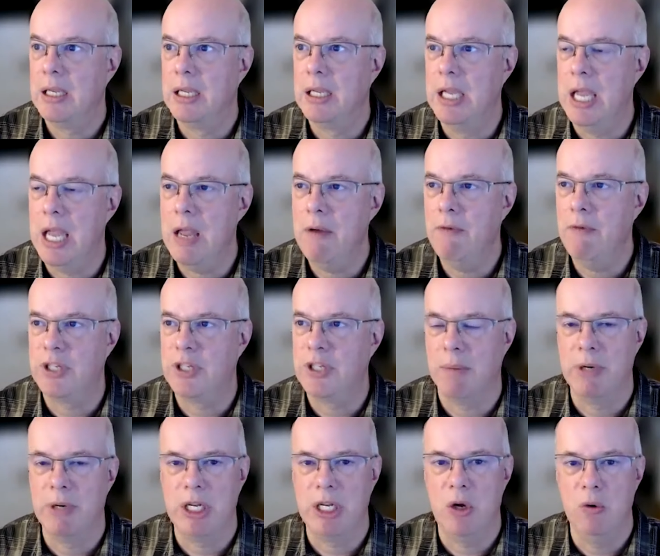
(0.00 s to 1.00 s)
give
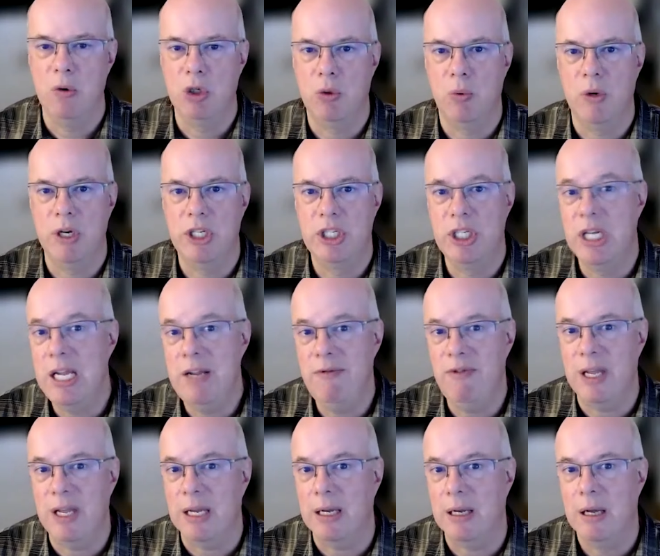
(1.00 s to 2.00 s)
somebody who's
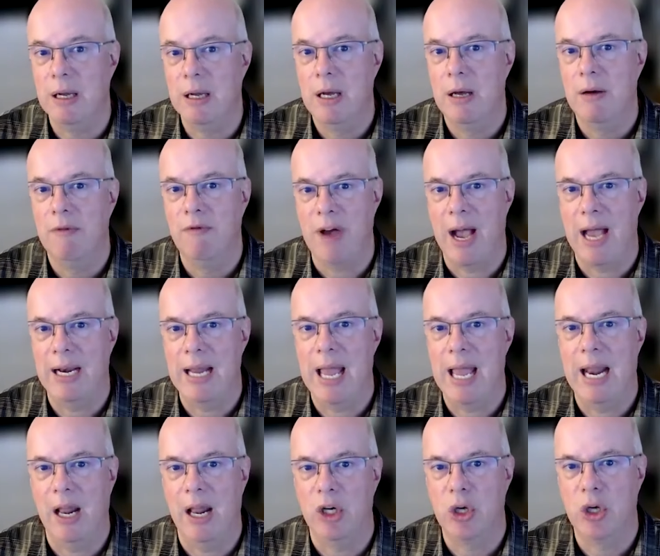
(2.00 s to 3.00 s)
receiving that
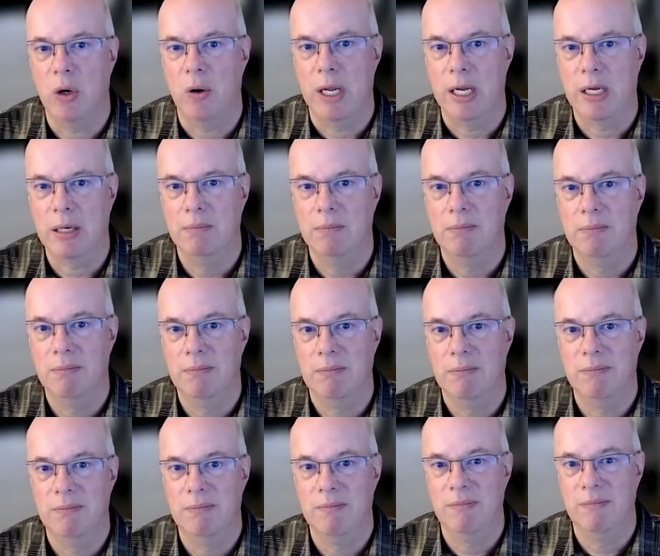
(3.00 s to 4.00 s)
electronic
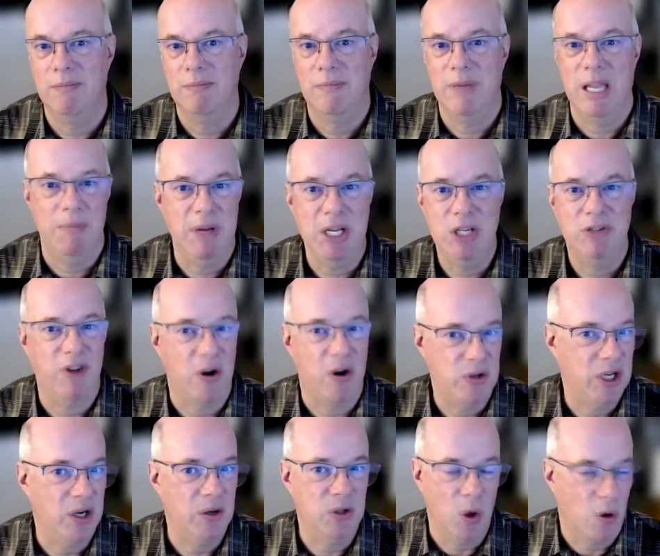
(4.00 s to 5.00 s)
image,
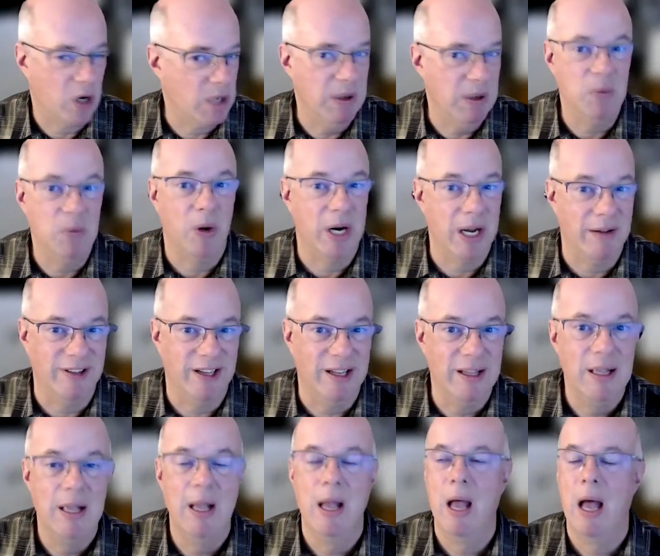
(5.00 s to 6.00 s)
photo, document, whatever,
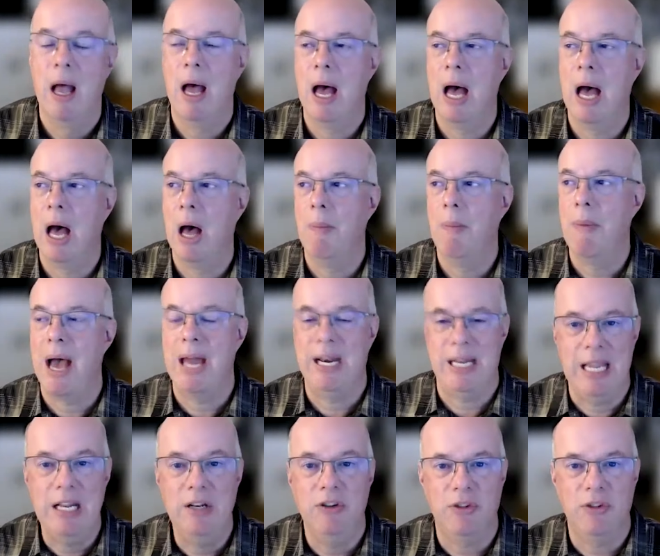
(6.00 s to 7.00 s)
an
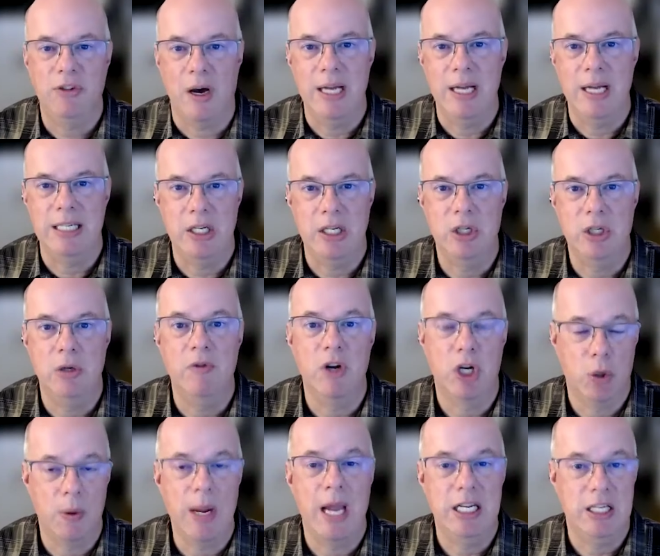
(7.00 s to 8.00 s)
insight into the
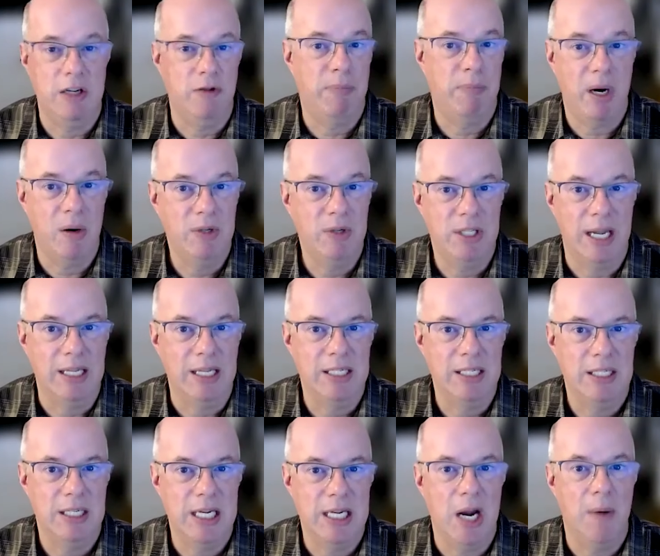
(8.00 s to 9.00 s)
creative
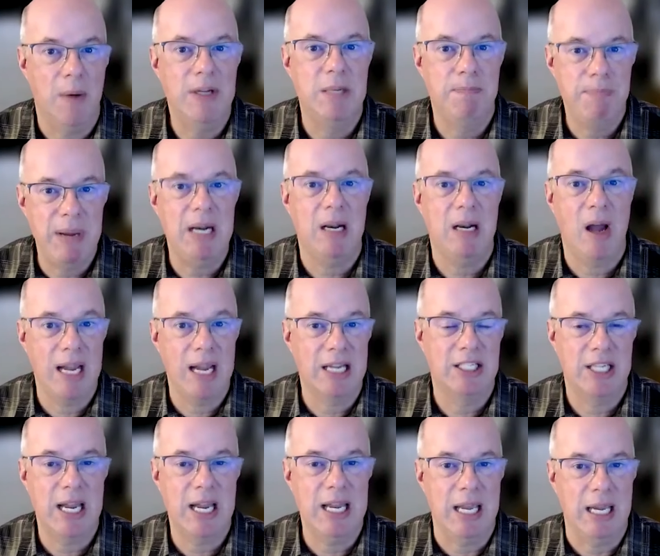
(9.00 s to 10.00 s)
process. It's a bit like
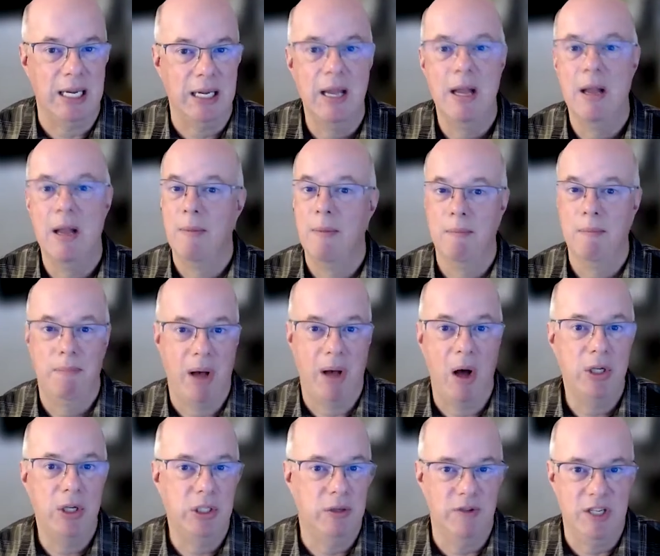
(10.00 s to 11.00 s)
saying
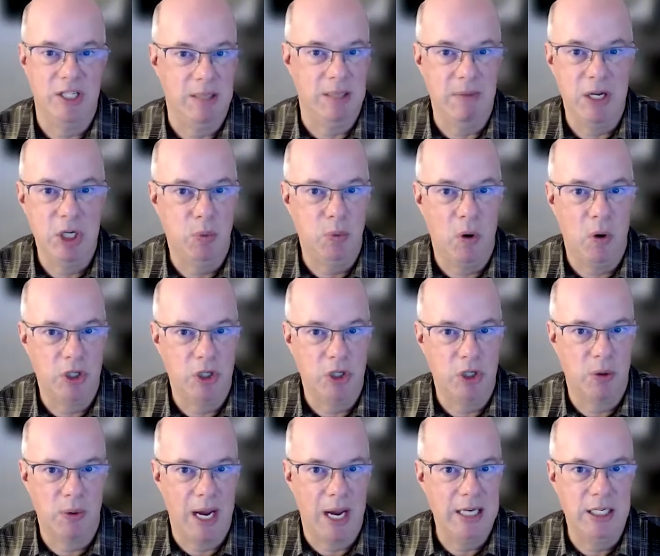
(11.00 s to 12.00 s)
part of this image was
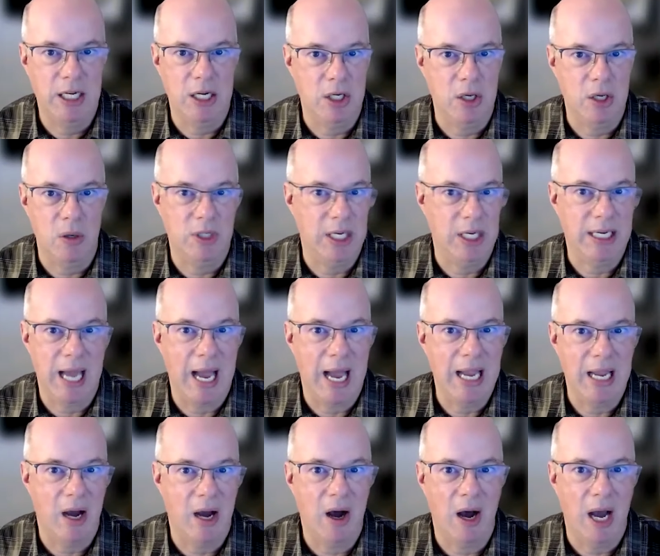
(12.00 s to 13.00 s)
created using
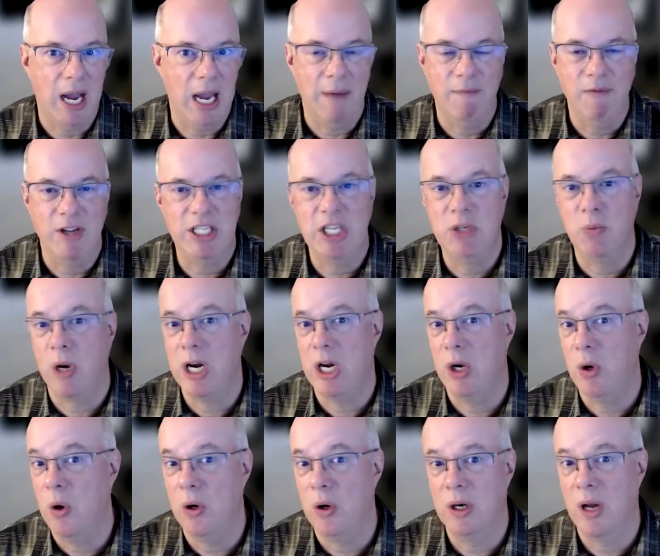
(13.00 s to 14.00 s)
AI, and this is what it
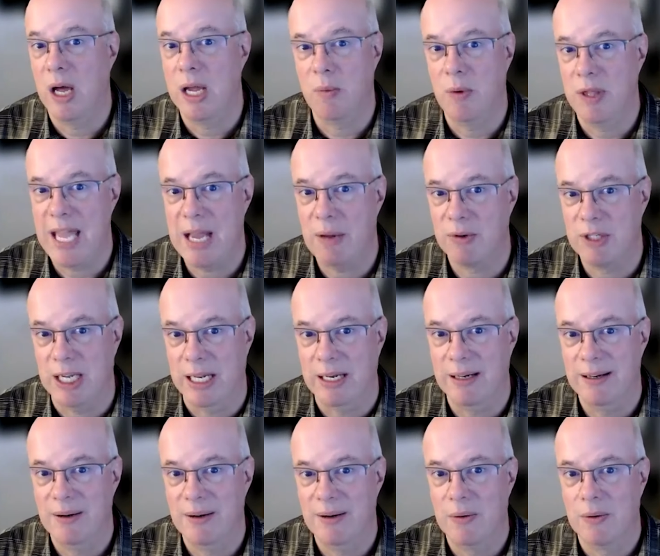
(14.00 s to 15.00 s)
looked like without it.
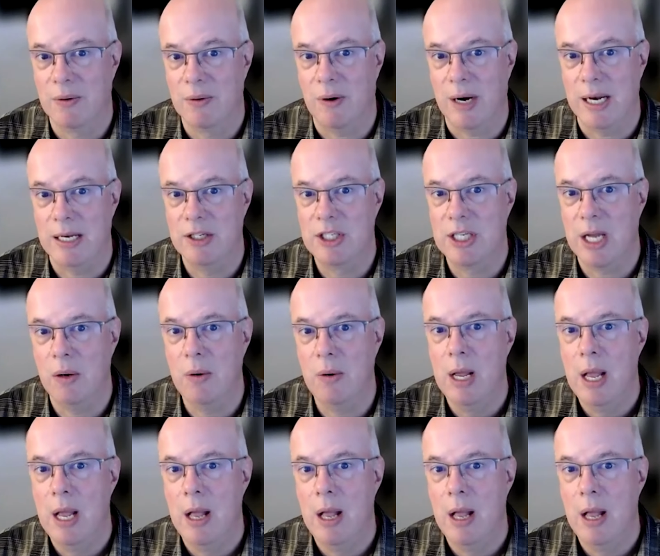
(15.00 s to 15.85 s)
Right. So